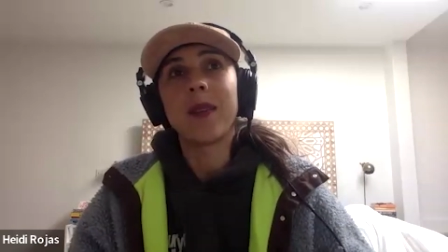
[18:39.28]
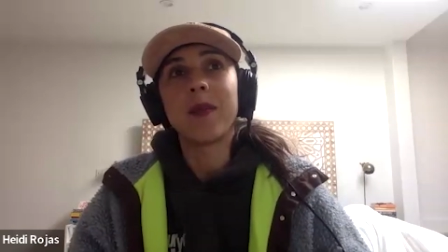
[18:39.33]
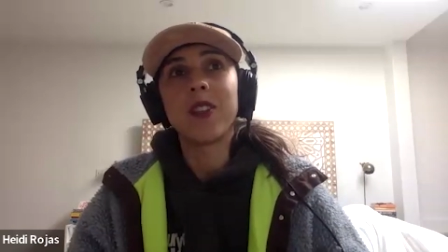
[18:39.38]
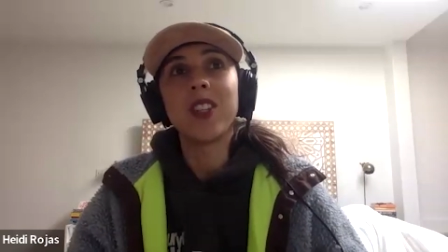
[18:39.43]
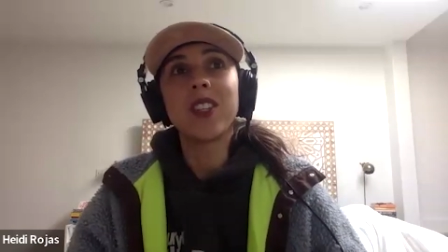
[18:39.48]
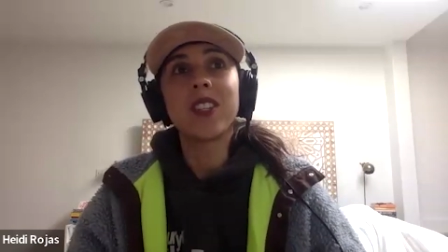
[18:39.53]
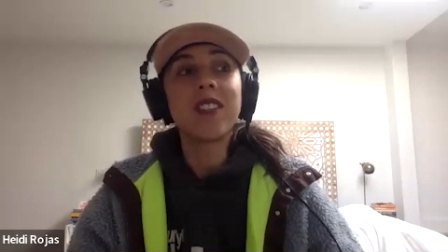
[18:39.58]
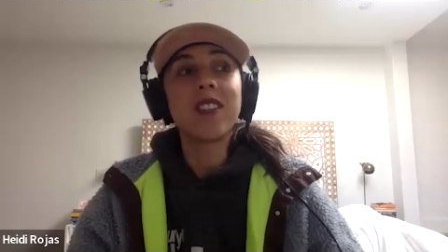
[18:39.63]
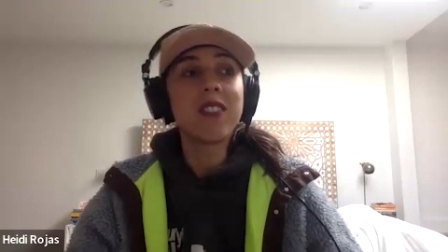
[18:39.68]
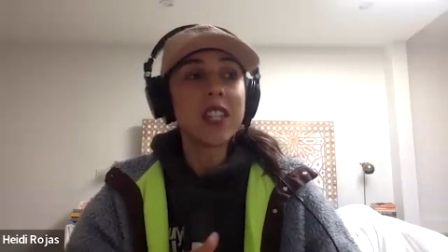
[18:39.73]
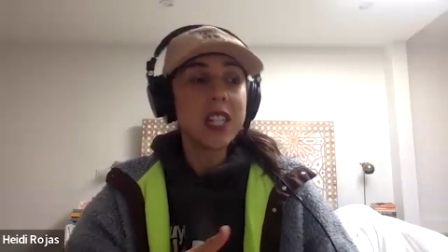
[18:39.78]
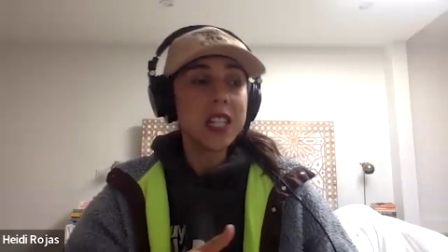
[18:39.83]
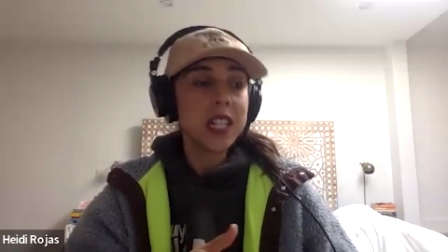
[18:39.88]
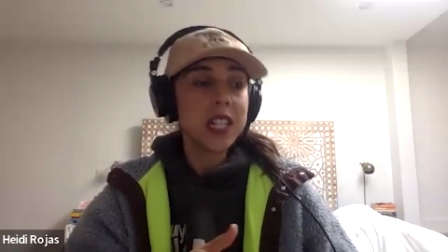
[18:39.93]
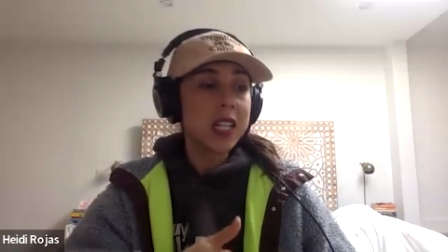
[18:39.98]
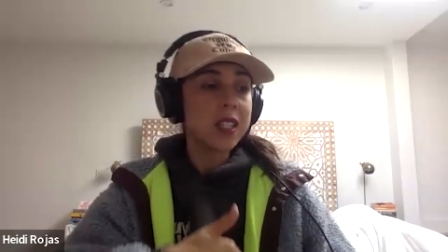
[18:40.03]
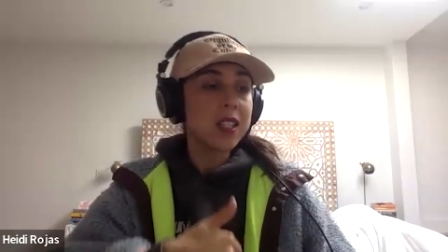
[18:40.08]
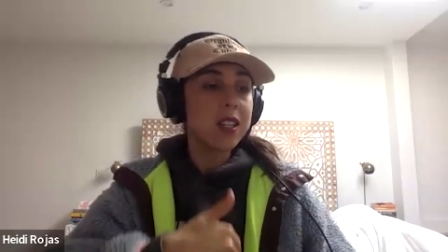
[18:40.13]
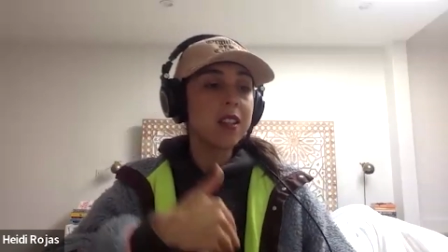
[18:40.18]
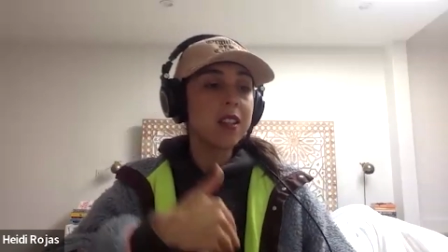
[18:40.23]
just even in
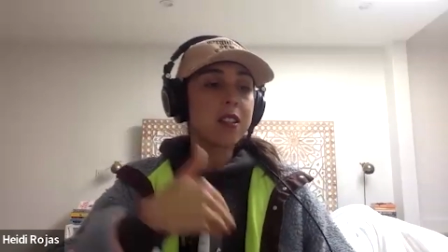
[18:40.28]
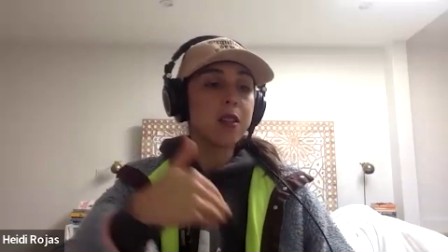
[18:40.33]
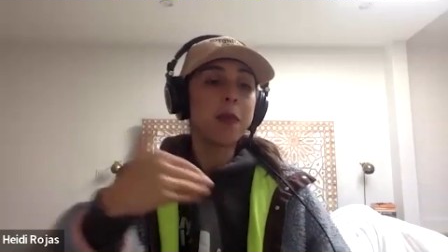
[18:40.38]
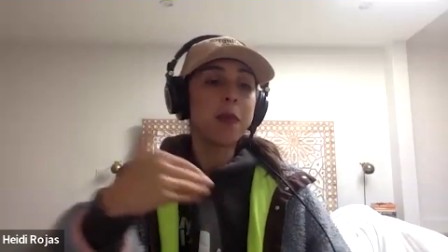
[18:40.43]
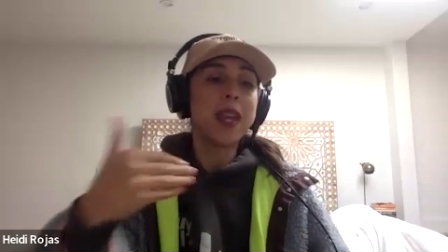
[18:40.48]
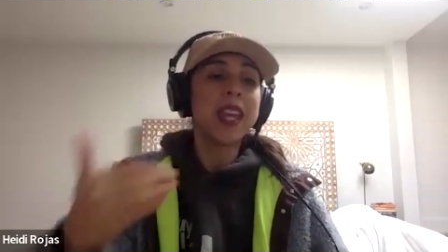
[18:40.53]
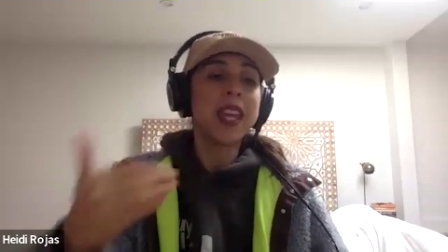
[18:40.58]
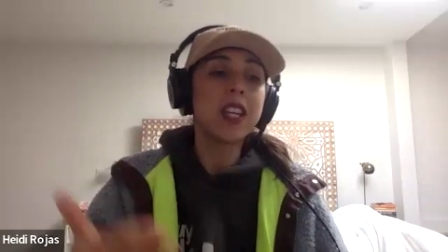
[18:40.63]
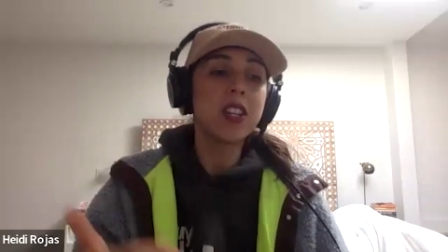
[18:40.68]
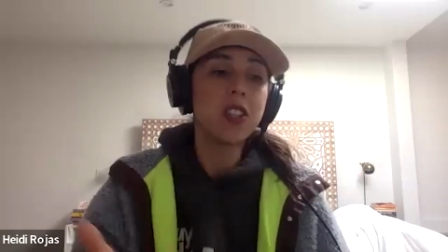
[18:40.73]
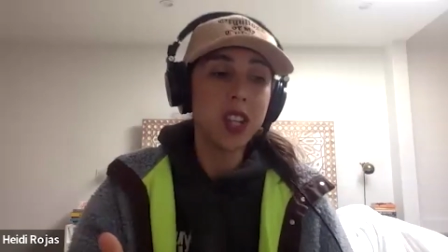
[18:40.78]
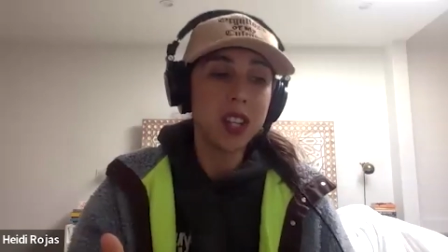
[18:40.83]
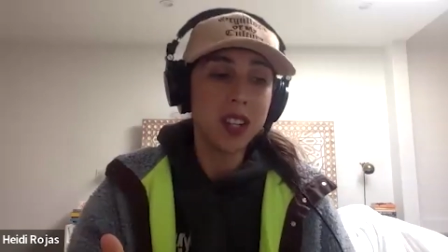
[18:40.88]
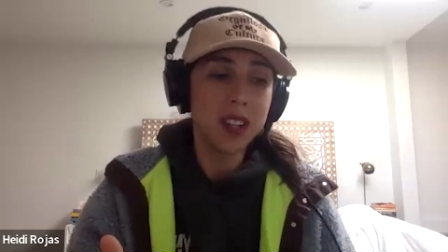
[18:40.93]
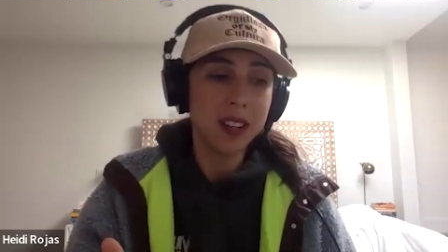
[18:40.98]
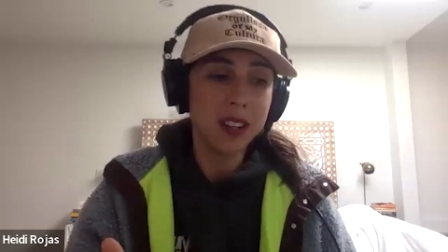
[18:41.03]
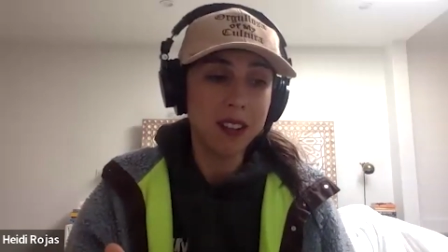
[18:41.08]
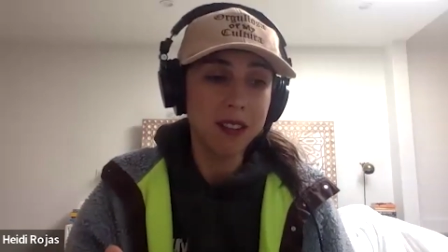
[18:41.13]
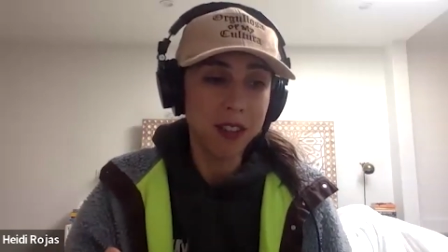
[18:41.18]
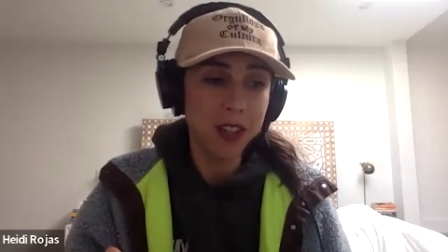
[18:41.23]

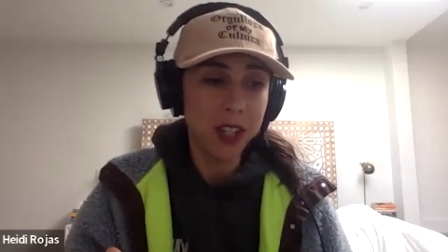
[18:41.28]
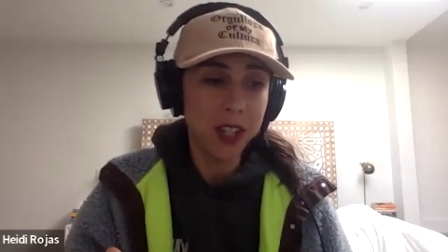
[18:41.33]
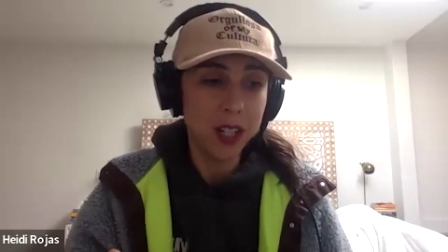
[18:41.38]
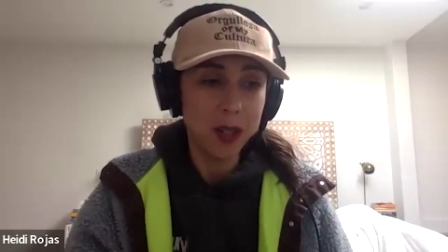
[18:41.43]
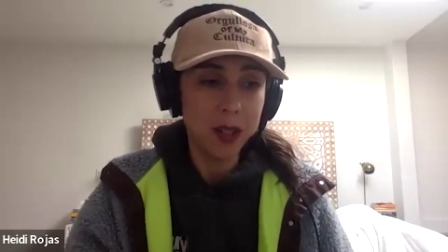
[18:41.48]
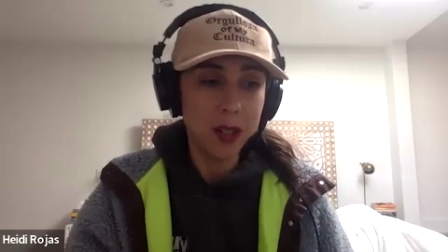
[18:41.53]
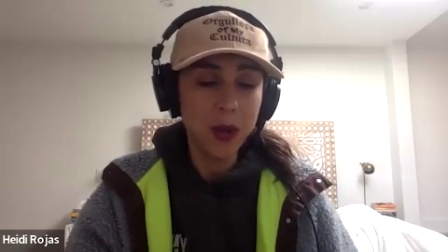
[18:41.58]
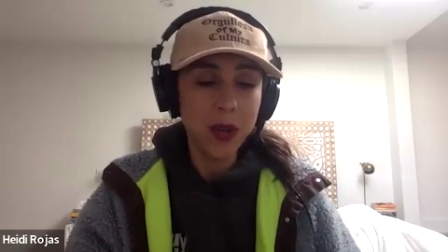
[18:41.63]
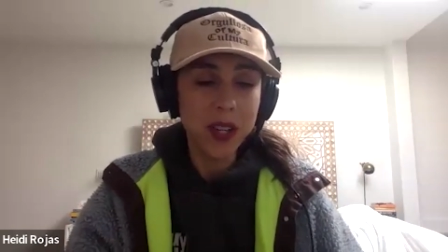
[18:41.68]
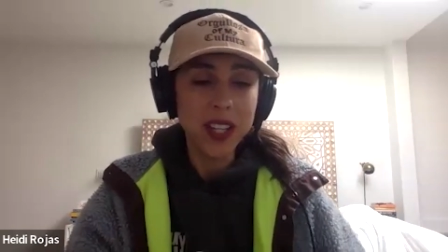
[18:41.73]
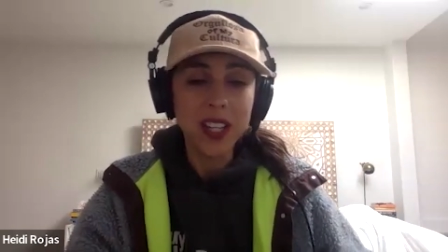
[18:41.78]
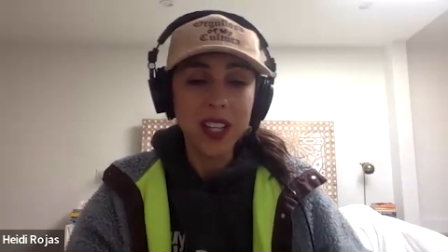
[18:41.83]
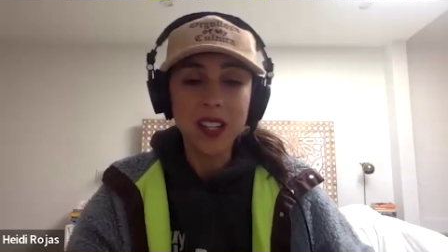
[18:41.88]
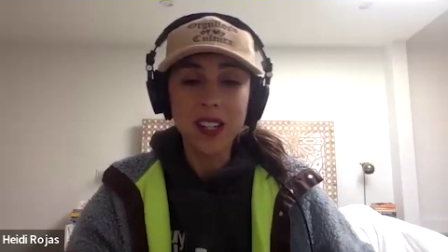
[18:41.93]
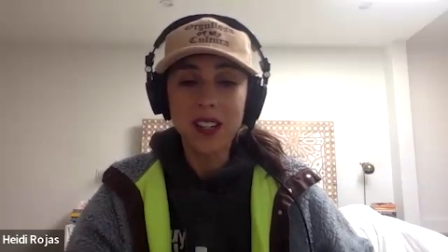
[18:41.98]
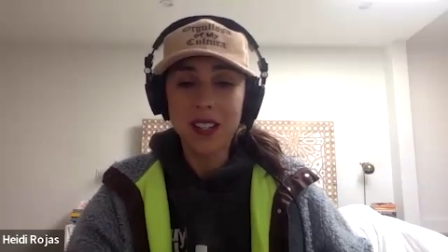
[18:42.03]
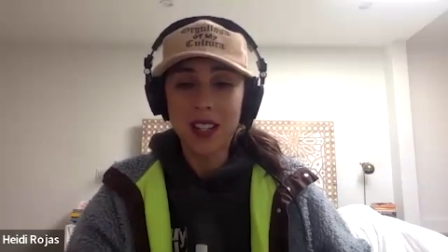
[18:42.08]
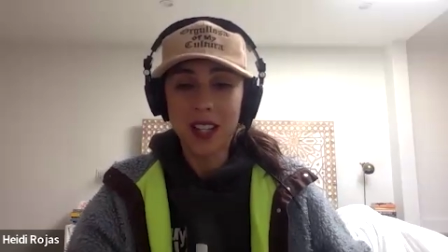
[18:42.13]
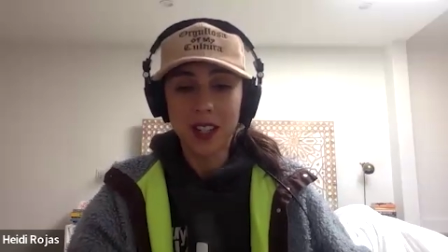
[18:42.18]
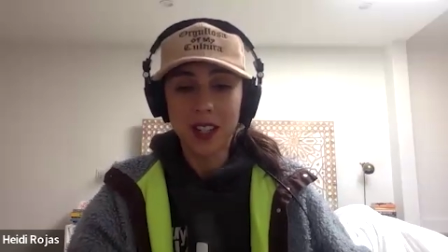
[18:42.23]
anticipation of her going
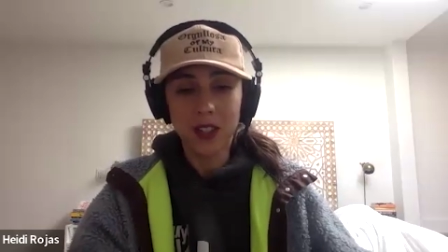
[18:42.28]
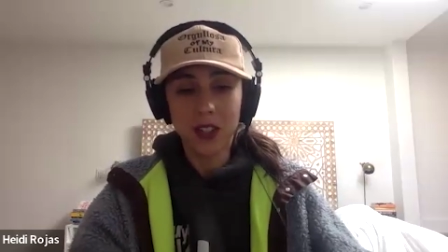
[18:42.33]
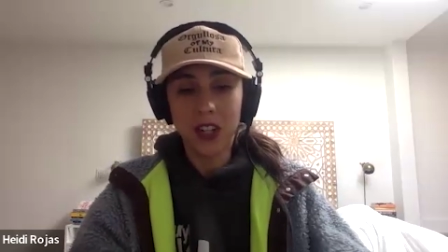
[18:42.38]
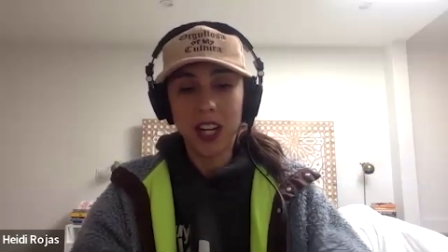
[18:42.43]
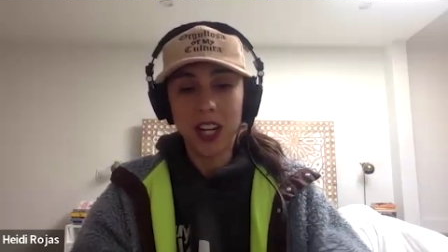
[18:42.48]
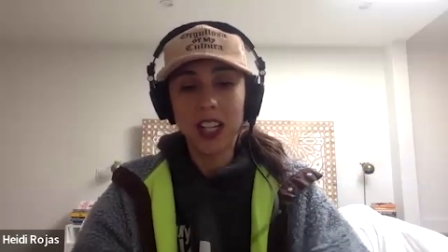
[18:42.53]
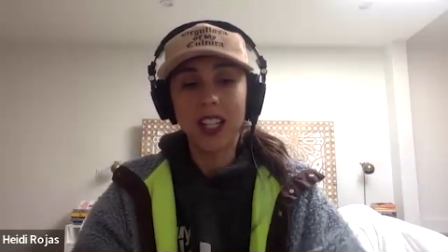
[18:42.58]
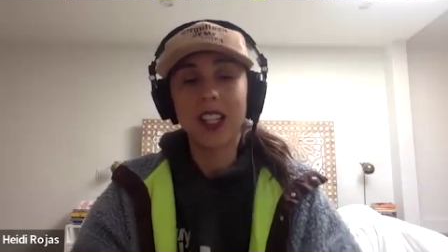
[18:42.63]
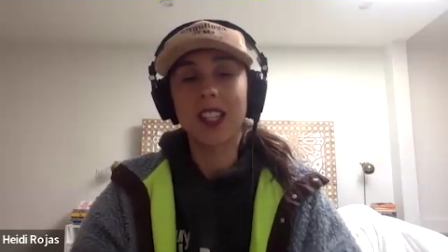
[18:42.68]
into 6th grade,